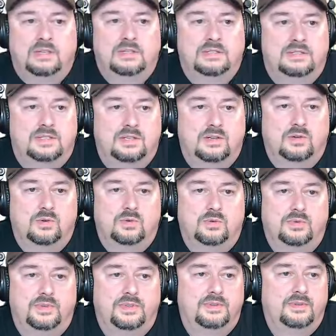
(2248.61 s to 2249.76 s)
So
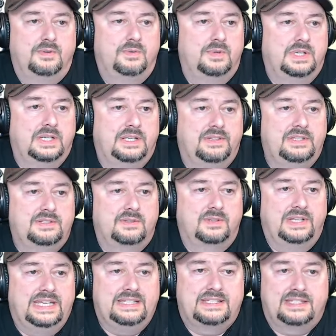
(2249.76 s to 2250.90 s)
these are
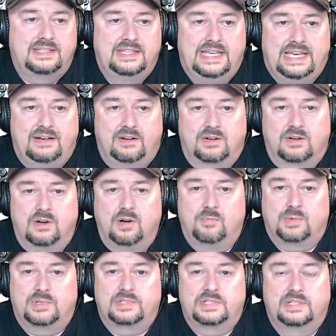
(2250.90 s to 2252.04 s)
lengths that are
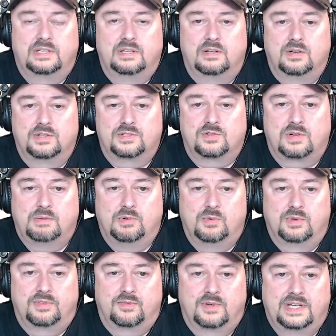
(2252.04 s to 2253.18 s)
culprits and can cause trouble
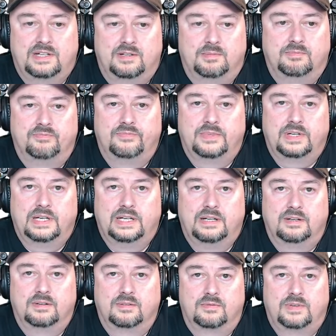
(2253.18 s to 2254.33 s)
with random
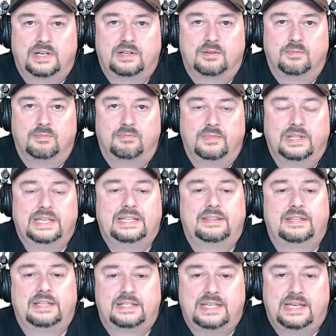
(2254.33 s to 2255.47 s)
length
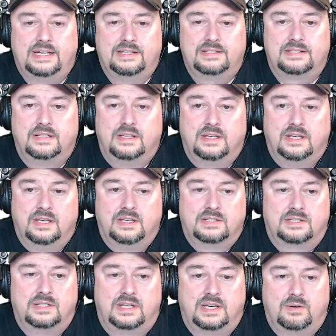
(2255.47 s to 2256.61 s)
antennas.
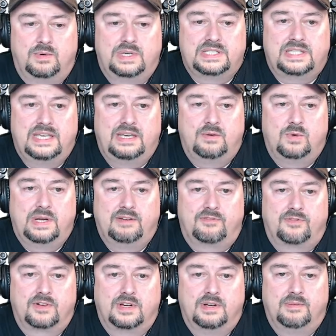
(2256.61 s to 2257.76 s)
So you kind of want to stay away
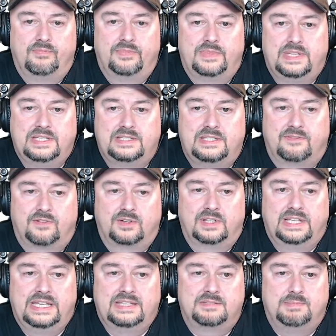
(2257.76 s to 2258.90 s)
from these different
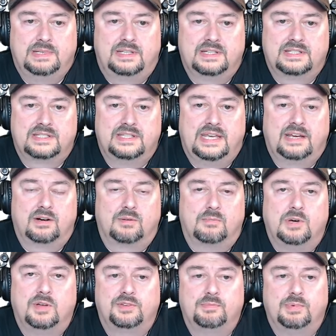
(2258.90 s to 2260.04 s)
lengths because they are
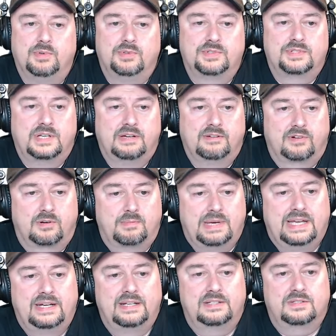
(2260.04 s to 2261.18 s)
multiples of
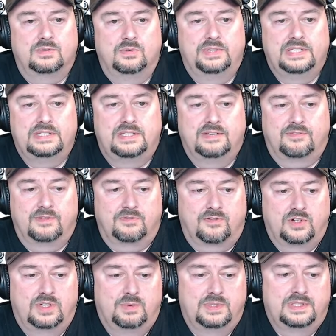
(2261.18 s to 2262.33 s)
harmonics on these different
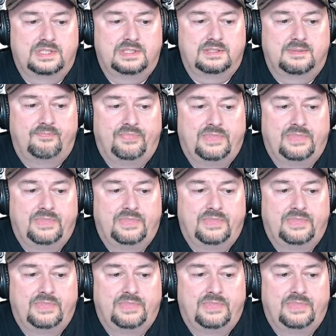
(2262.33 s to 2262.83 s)
frequencies.